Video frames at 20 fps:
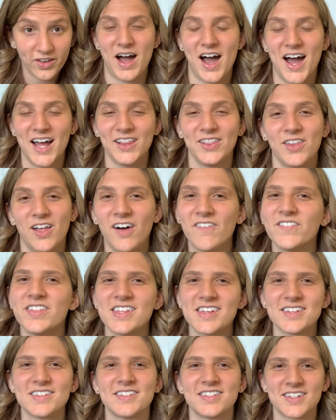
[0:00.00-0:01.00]
I love
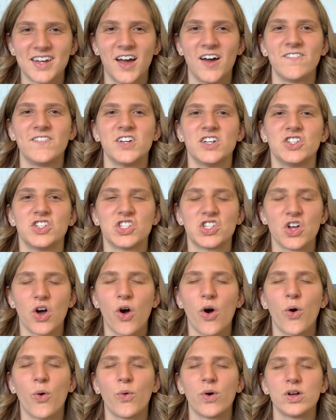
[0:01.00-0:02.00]
this stuff
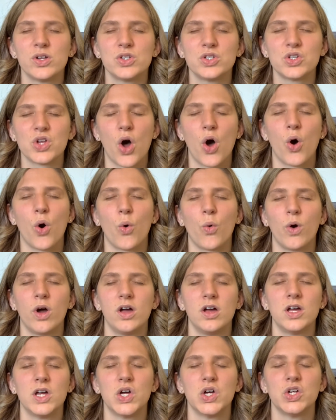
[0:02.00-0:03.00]
so, so,
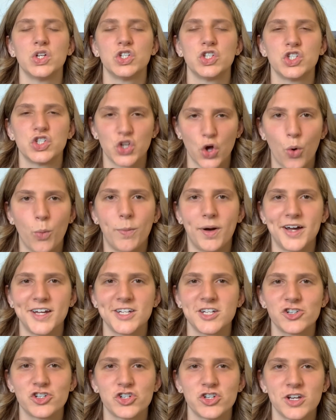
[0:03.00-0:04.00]
so
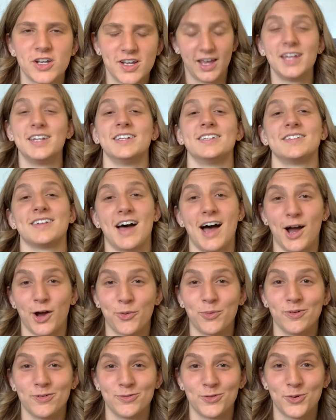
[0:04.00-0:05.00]
much. And it's
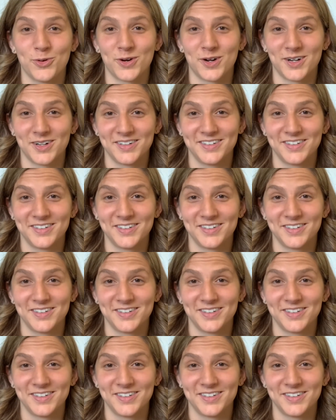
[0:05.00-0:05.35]
Aquaphor.